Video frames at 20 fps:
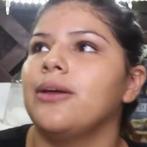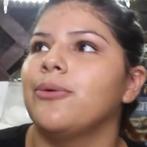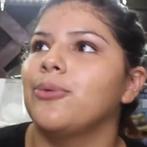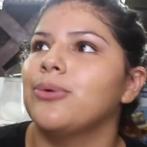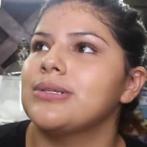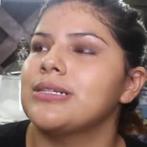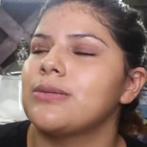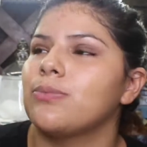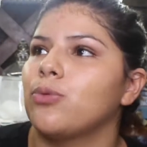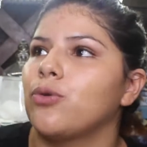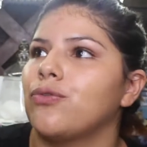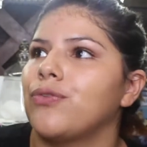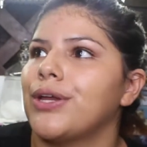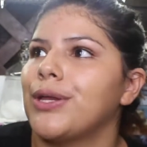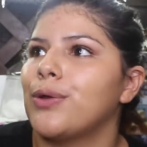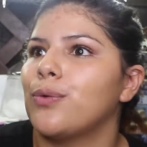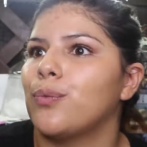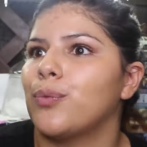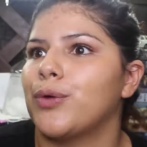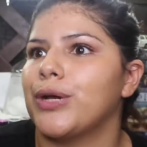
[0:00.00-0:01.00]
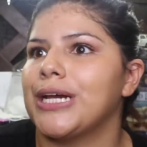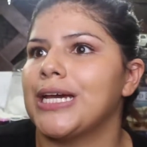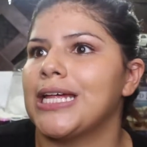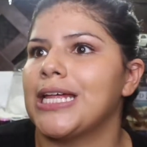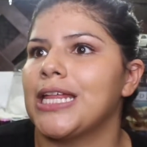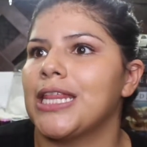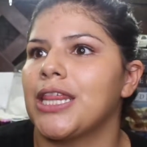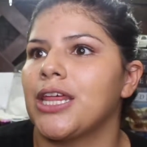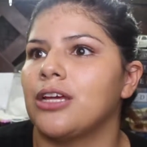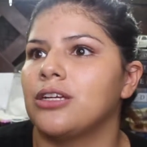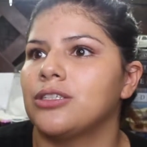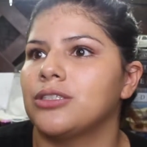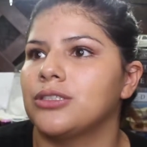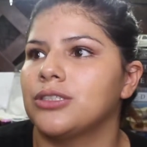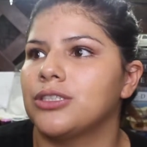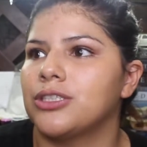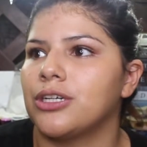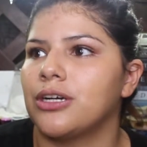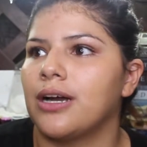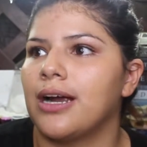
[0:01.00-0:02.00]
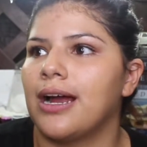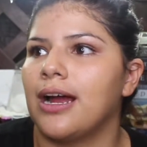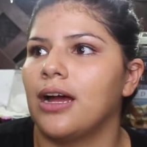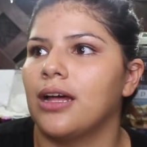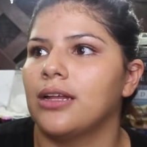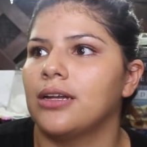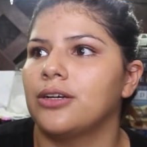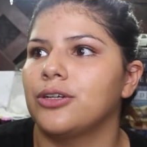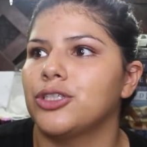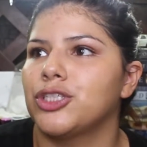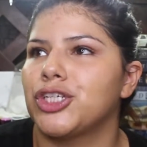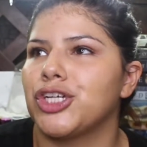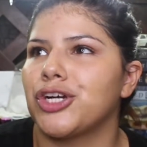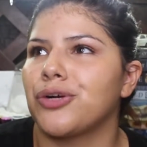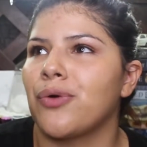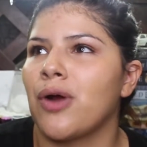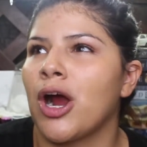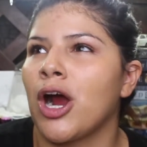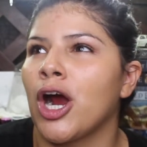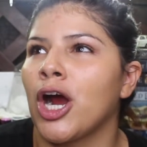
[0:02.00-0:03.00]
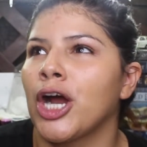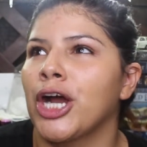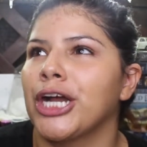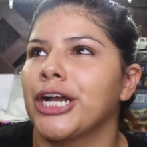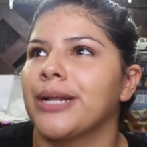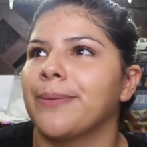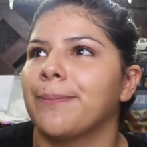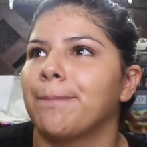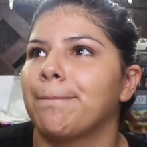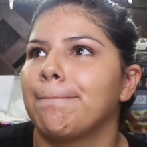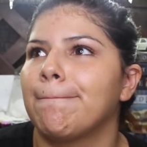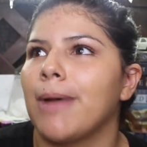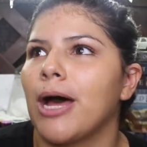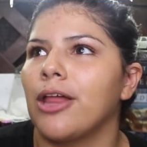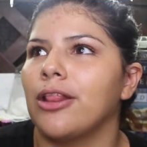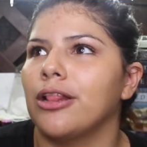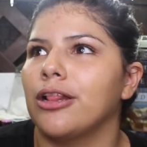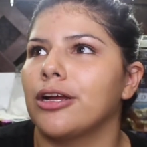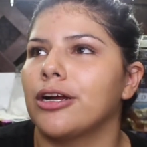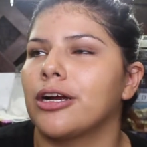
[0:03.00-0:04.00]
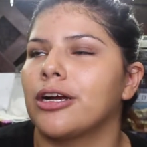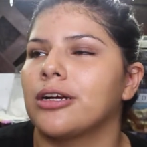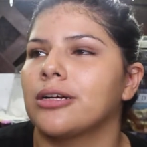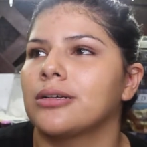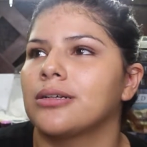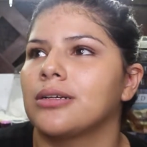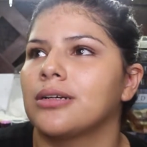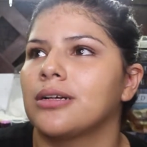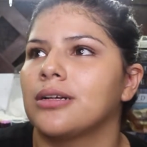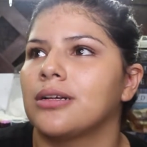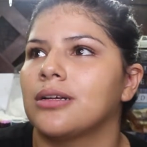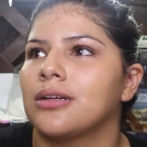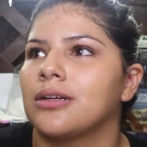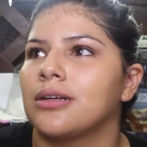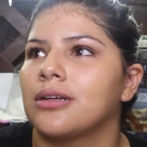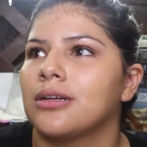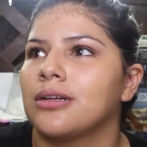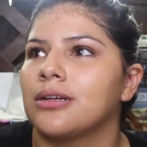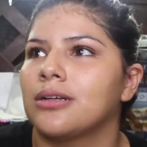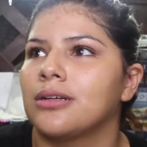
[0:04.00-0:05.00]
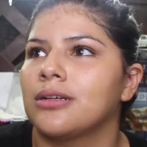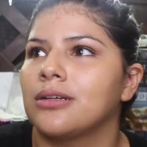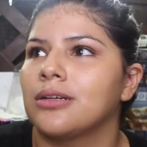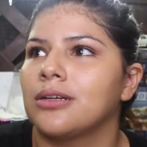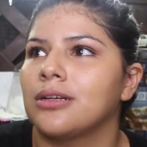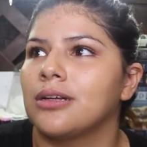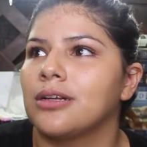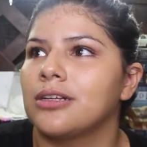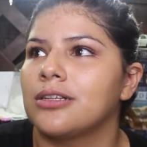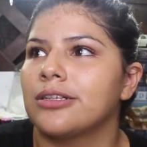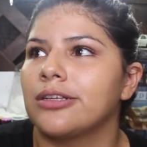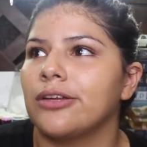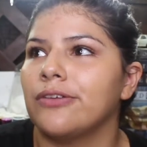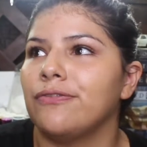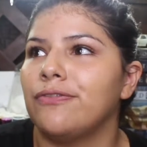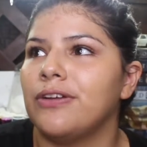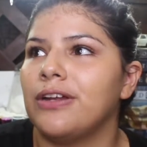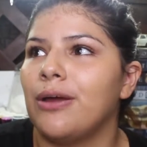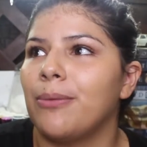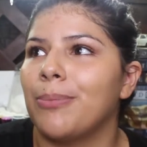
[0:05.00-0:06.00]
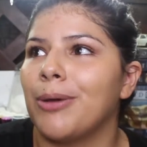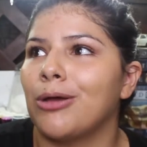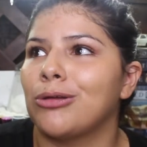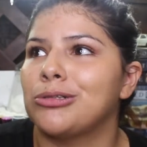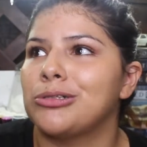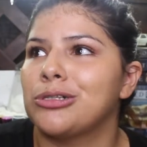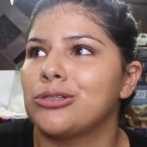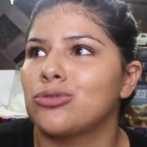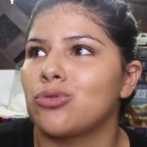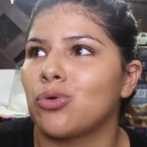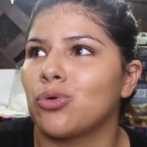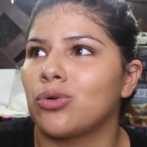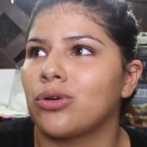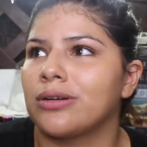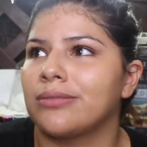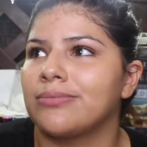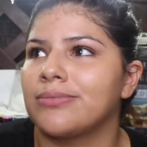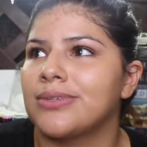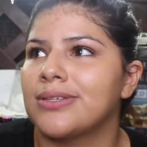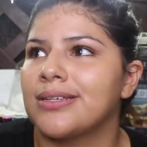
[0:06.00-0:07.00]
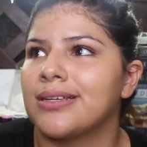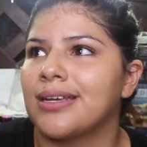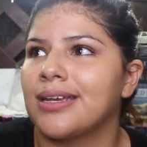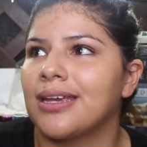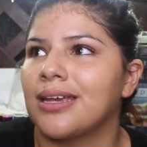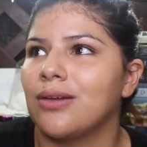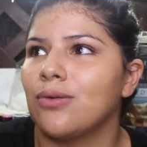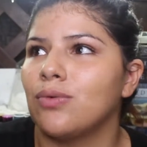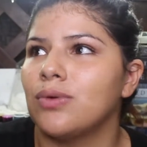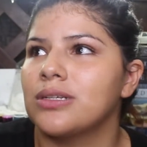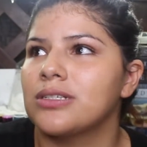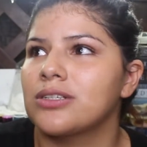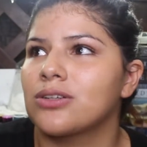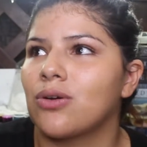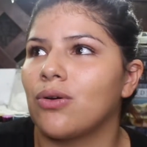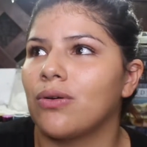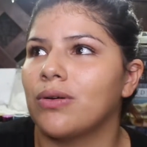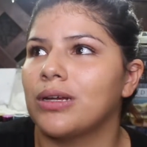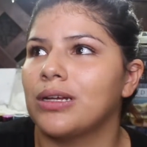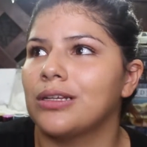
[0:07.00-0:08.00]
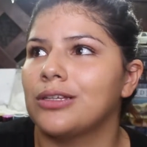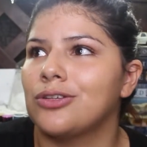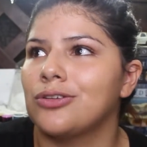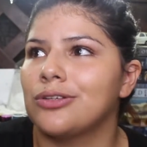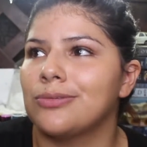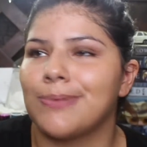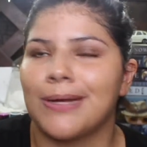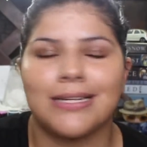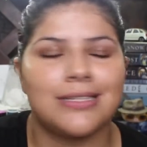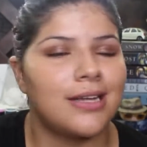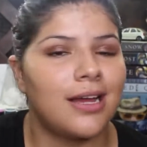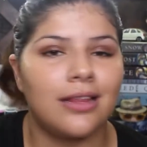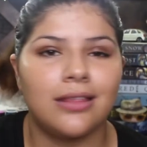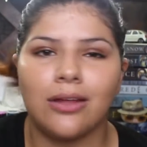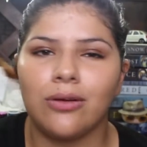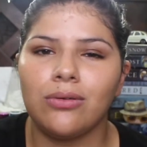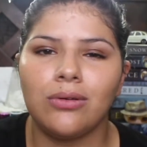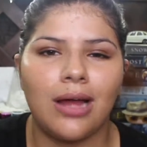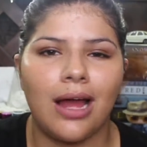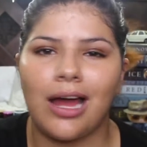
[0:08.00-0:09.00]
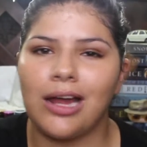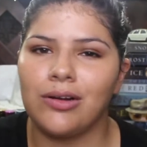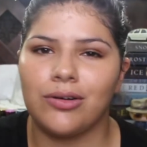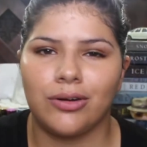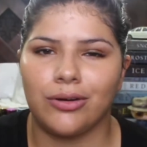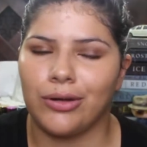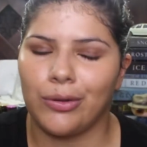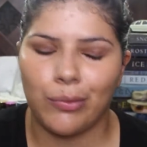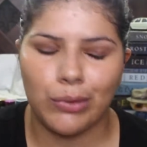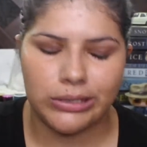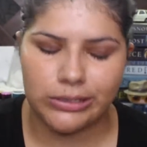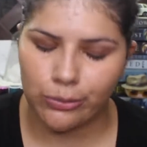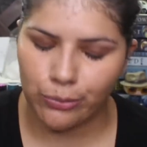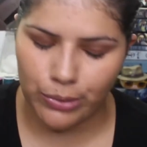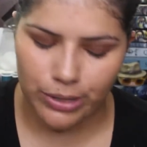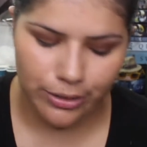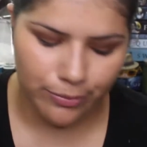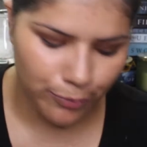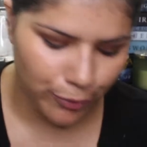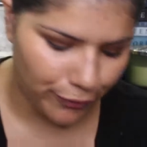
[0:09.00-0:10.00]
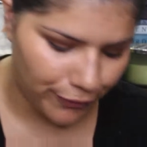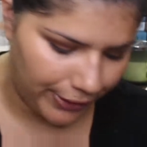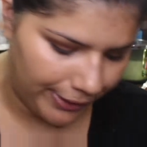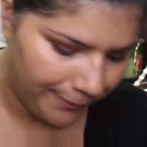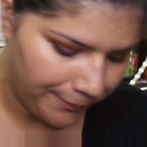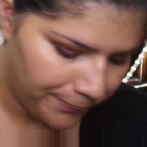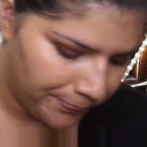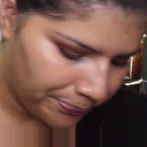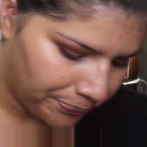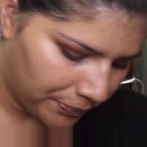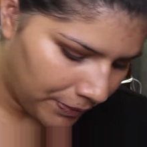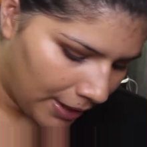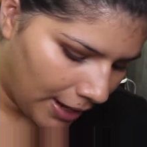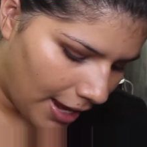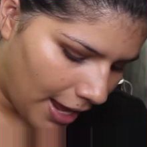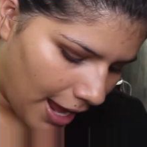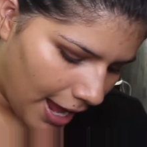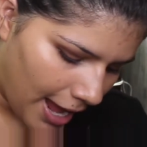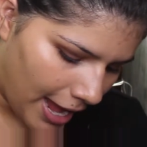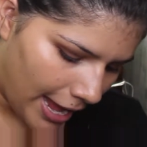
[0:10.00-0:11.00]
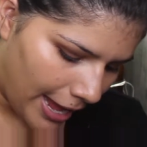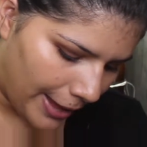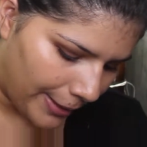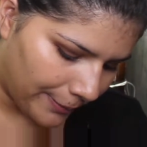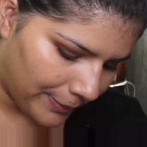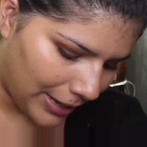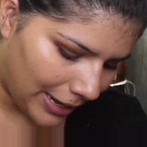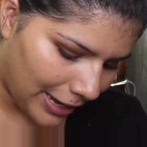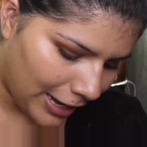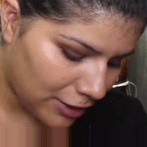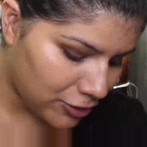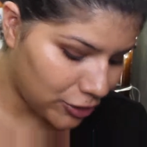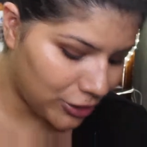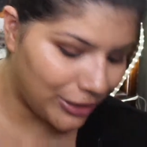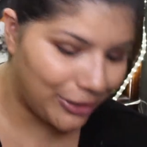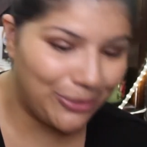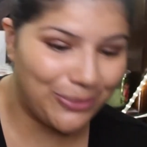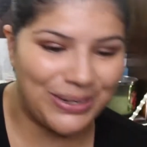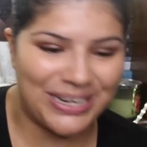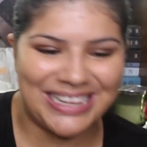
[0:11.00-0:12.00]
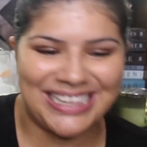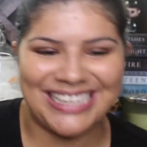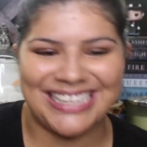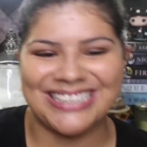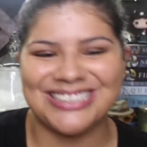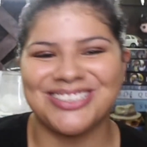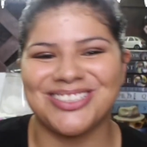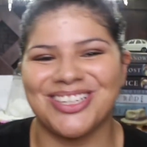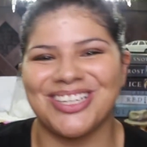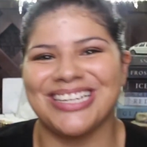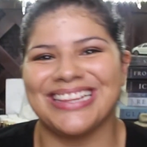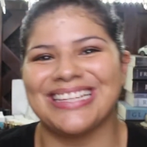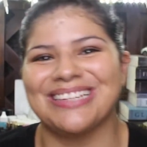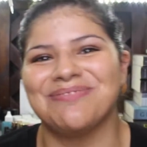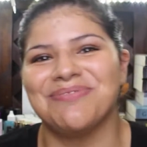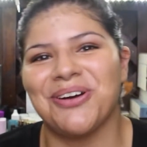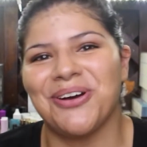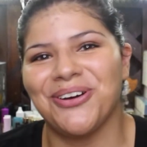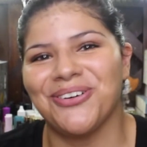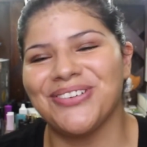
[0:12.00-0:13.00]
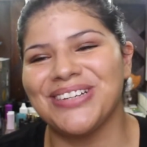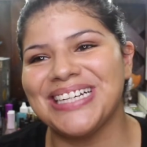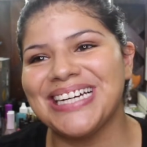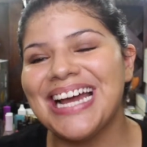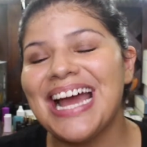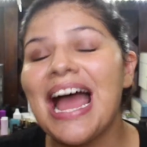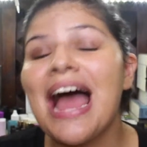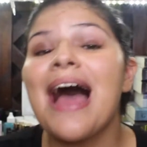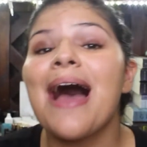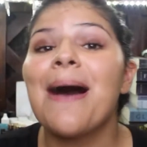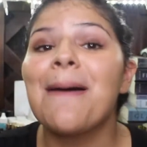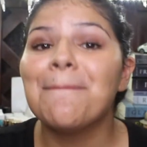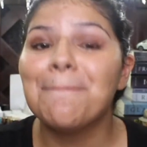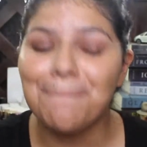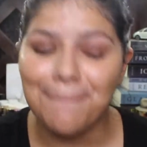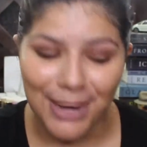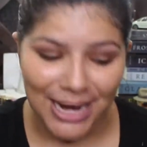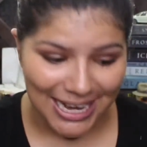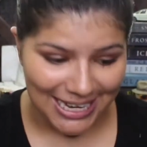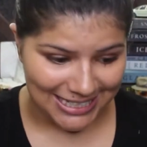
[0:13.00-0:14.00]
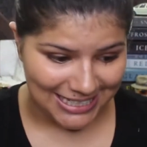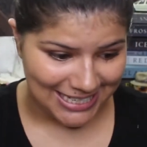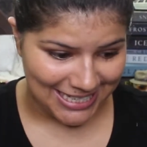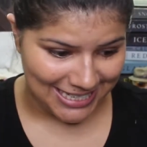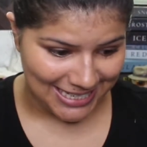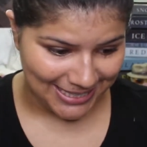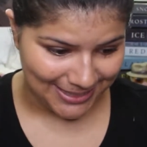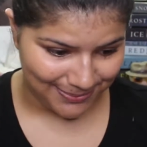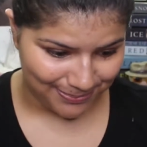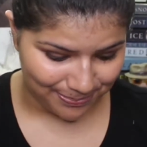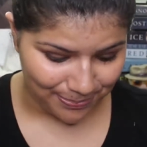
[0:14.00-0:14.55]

It was a movie with Gerard Butler. Something about storms. He was going into space. I don't know, it was a weird movie. I actually really enjoyed the movie, but